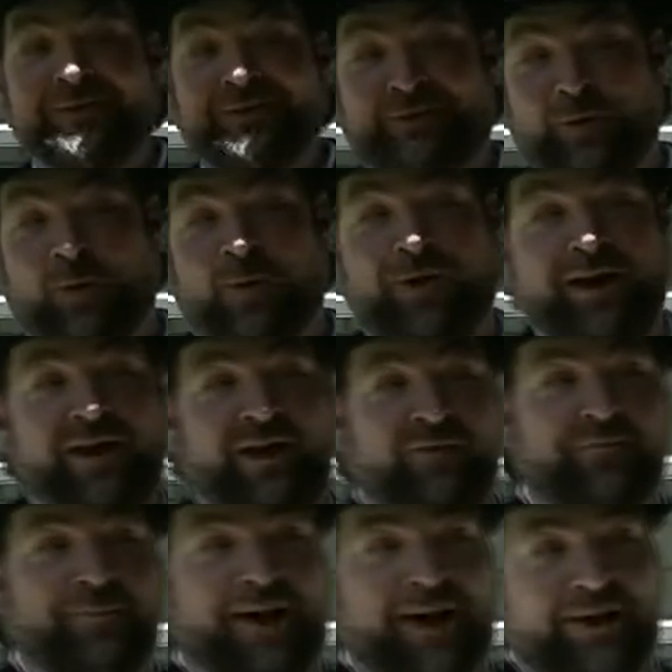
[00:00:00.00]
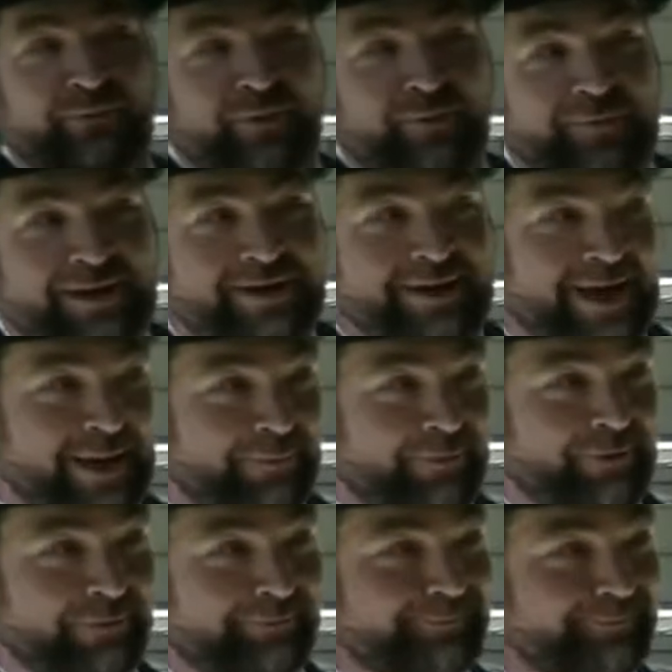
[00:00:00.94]
story of my would-be
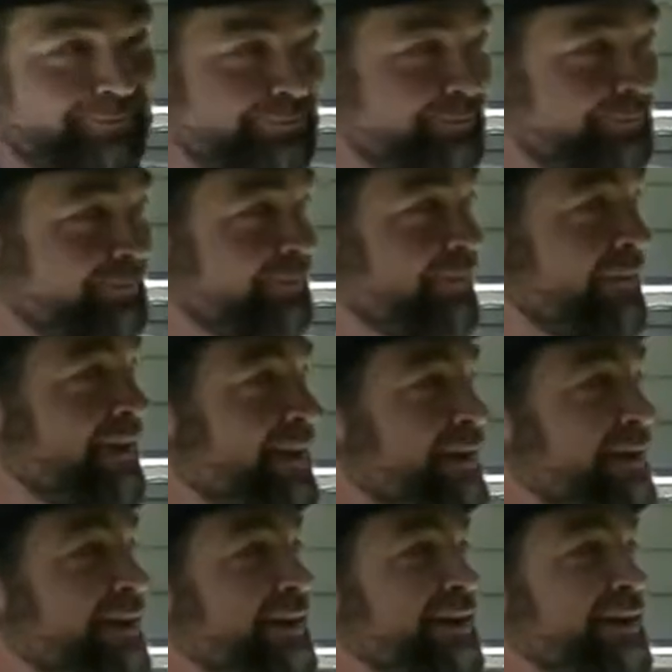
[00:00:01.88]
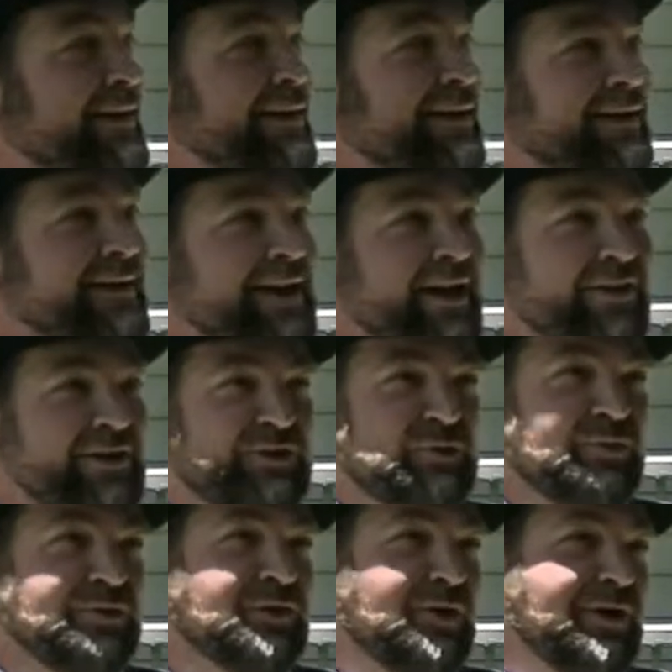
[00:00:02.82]
captor. Now,
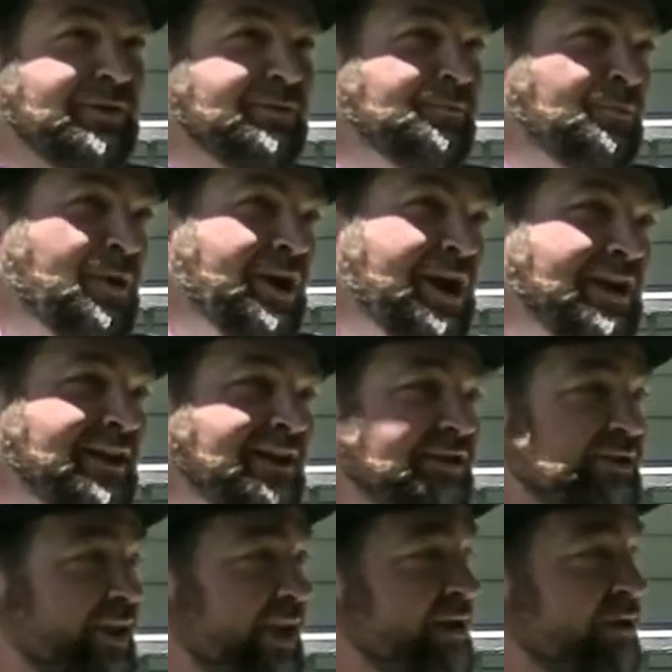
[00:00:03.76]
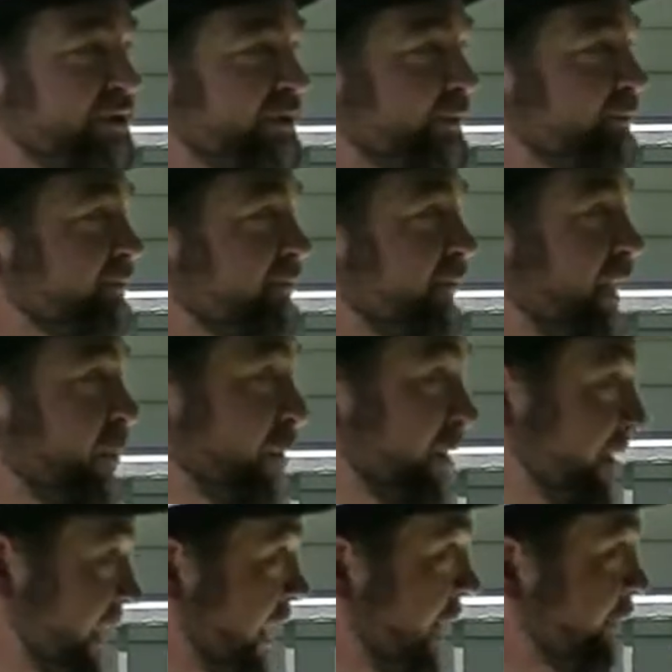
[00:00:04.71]
this was at Brandy Station, and
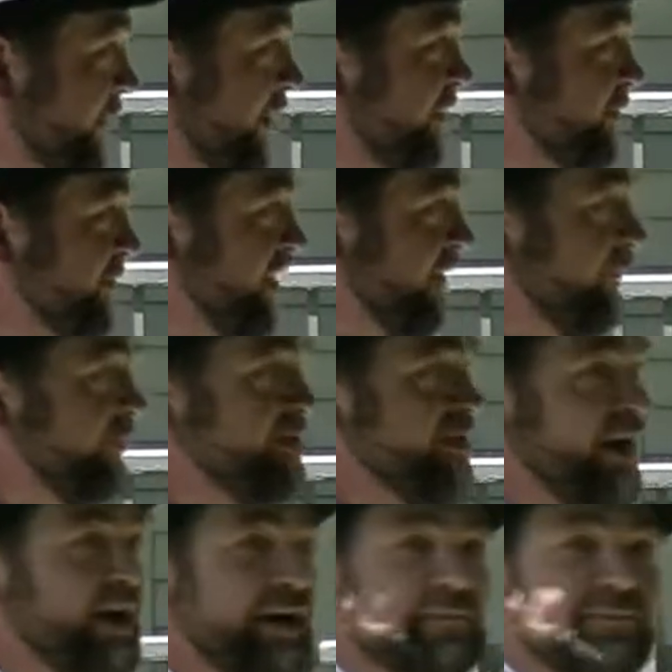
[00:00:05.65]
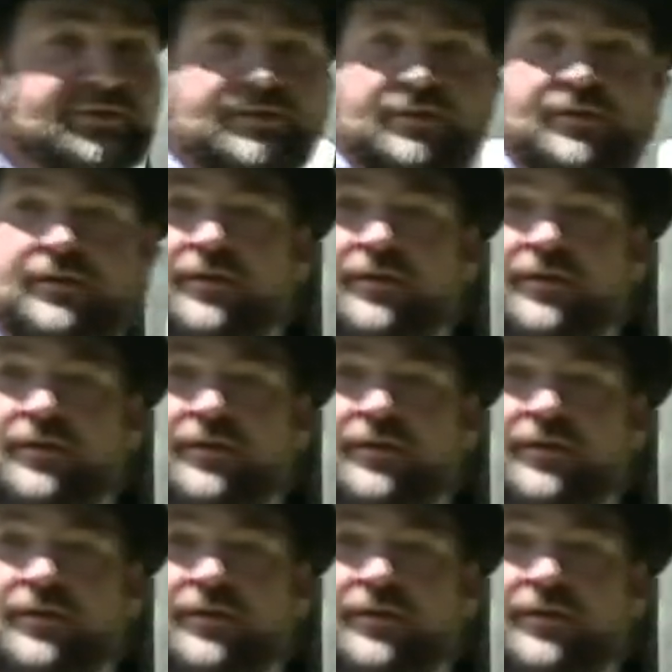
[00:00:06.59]
we camped there several times.